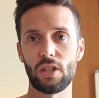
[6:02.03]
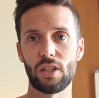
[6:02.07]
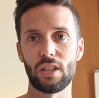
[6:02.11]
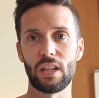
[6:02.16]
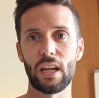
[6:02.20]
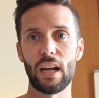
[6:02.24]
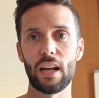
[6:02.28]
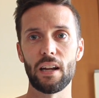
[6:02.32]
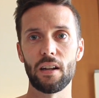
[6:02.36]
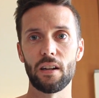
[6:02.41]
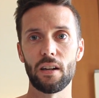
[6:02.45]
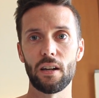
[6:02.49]

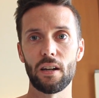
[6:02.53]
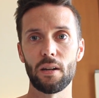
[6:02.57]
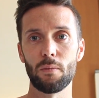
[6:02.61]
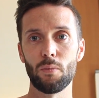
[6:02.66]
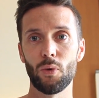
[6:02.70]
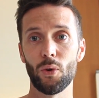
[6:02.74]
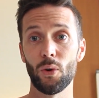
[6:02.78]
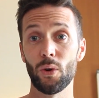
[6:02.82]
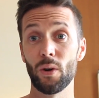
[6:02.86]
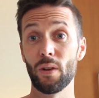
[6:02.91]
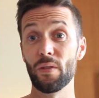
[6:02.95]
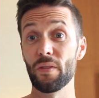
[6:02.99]
scan it
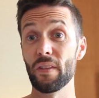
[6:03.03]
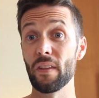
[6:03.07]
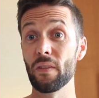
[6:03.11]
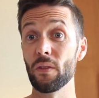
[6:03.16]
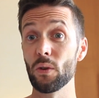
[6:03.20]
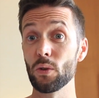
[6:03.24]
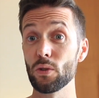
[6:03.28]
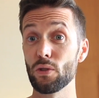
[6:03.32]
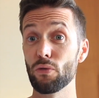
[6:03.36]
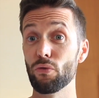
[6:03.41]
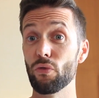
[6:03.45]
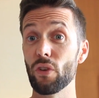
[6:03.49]
anymore, then
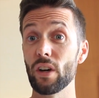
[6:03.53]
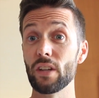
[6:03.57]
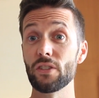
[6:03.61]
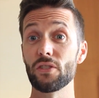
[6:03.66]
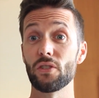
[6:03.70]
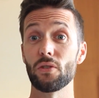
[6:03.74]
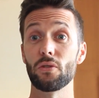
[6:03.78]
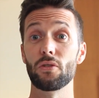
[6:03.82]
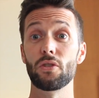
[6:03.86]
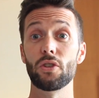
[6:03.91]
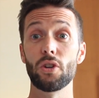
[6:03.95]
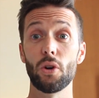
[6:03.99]
those
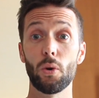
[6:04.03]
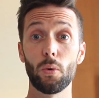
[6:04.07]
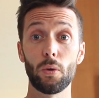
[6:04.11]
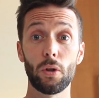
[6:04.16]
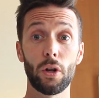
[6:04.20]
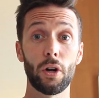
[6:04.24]
funds are no